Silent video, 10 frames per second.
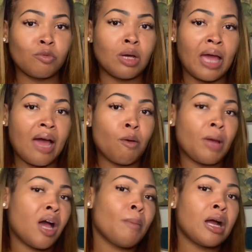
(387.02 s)
am
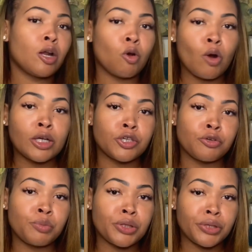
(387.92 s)
I going to
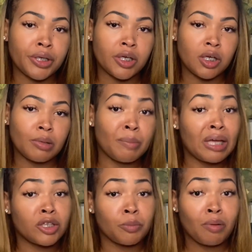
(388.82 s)
argue with them
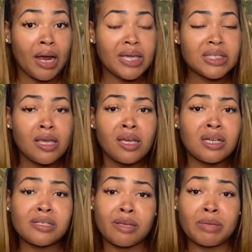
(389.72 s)
about their price?
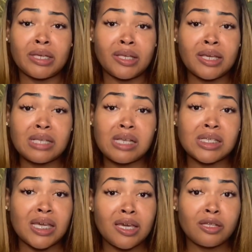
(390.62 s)
Because, I mean, yes, I
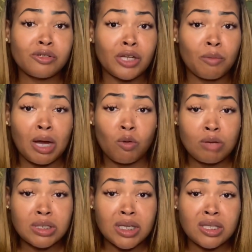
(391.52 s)
said, you know, my
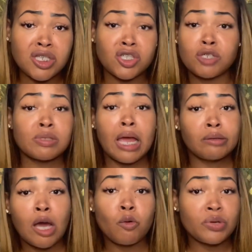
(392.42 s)
quote said this, and she was
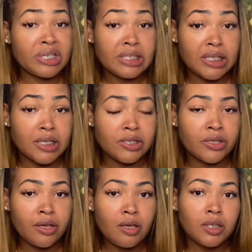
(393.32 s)
like, no, it's
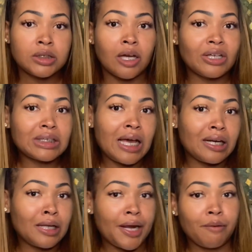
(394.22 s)
this. So it's
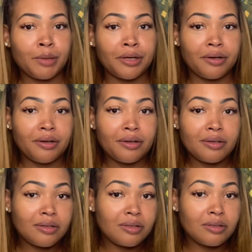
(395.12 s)
kind of like, well,
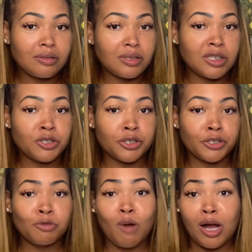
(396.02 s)
either
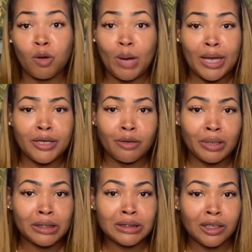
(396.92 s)
you walk away and
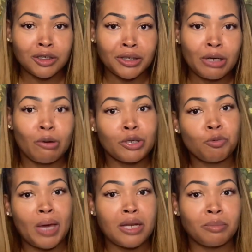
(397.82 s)
don't get surgery or
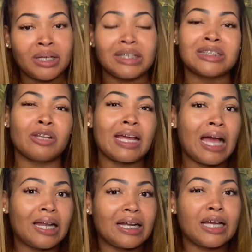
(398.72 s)
you pay the money. So they
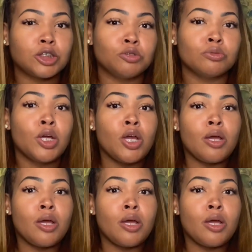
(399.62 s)
kind of got you